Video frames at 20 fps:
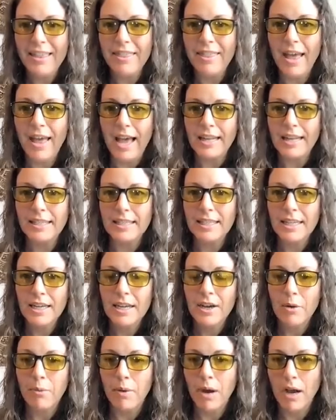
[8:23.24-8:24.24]
that,
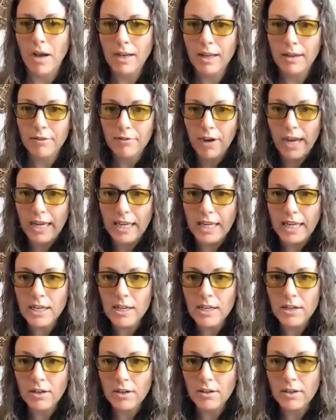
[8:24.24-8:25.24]
well, if I
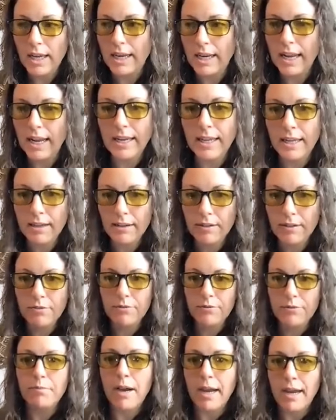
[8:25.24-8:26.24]
heal and I
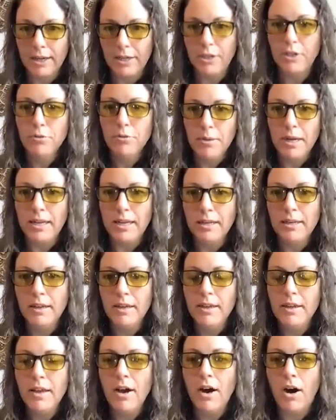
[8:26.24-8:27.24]
give my
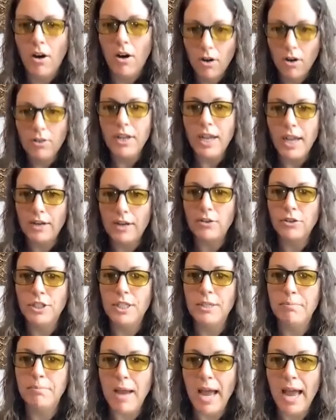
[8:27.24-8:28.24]
human all the
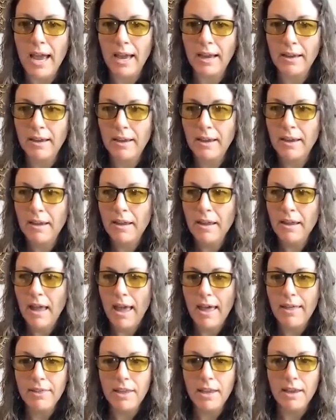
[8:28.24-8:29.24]
energy back,
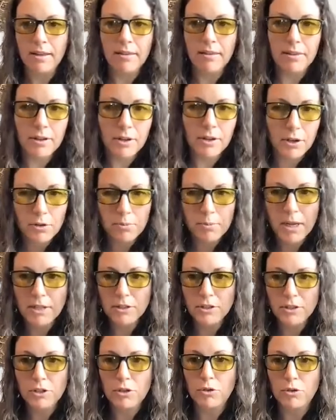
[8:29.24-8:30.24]
and the the
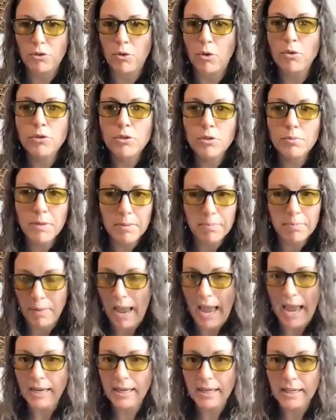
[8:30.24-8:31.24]
human just throws me
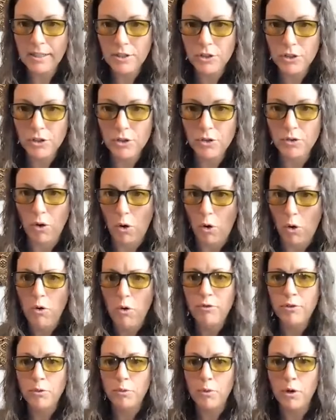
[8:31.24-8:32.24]
back into
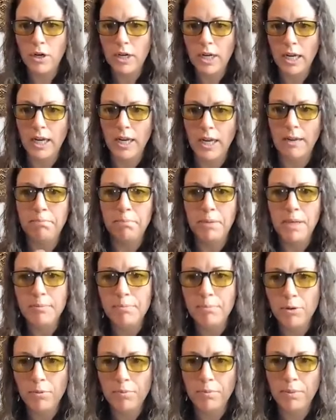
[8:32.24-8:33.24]
overworking
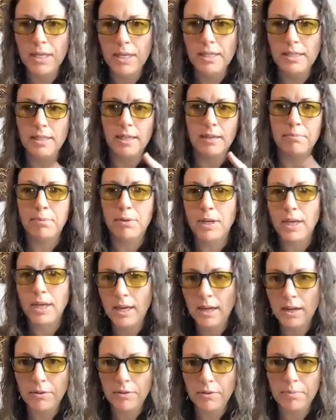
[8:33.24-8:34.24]
people pleasing
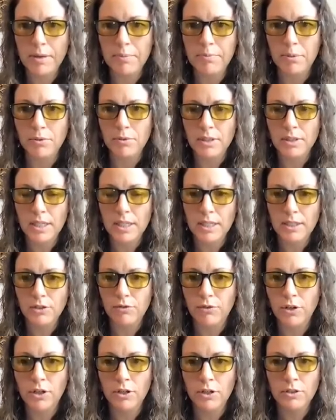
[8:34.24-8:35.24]
putting other people's needs
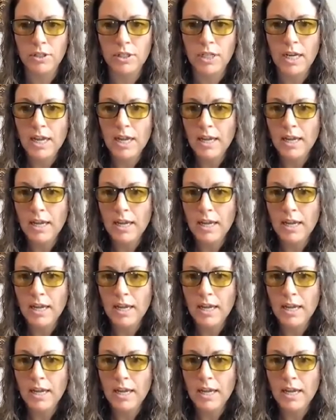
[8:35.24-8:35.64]
first